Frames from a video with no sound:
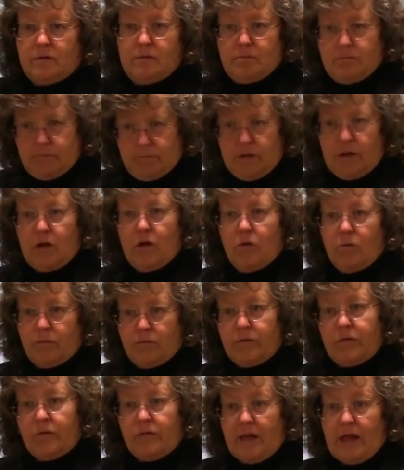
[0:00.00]
and, you know,
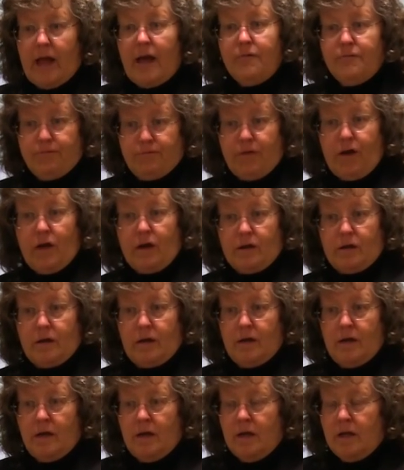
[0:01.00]
so they have fun,
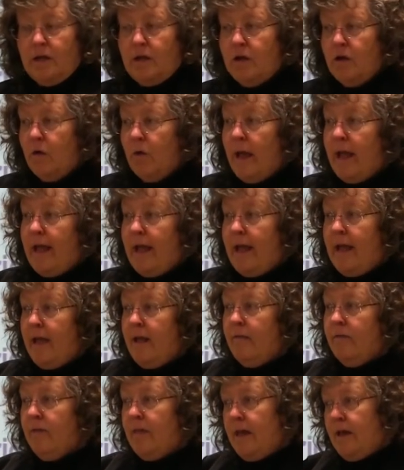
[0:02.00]
you know,
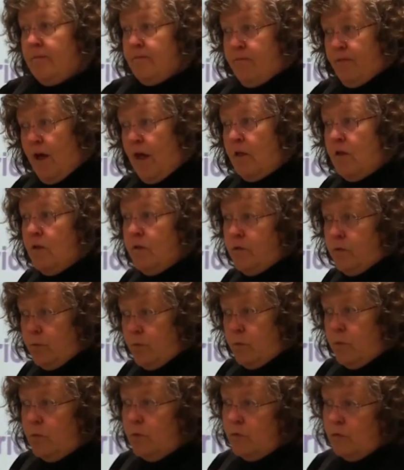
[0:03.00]
and they follow the
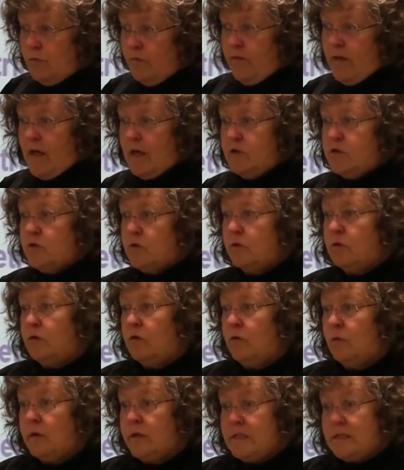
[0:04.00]
rules of Agile
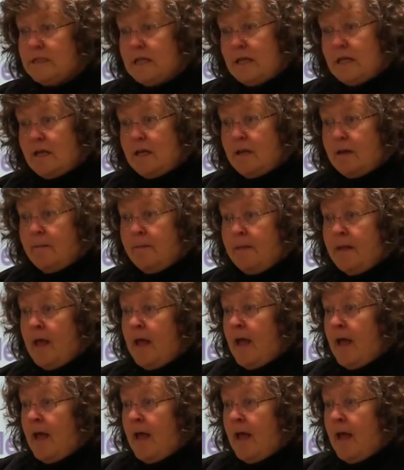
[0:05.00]
to a T.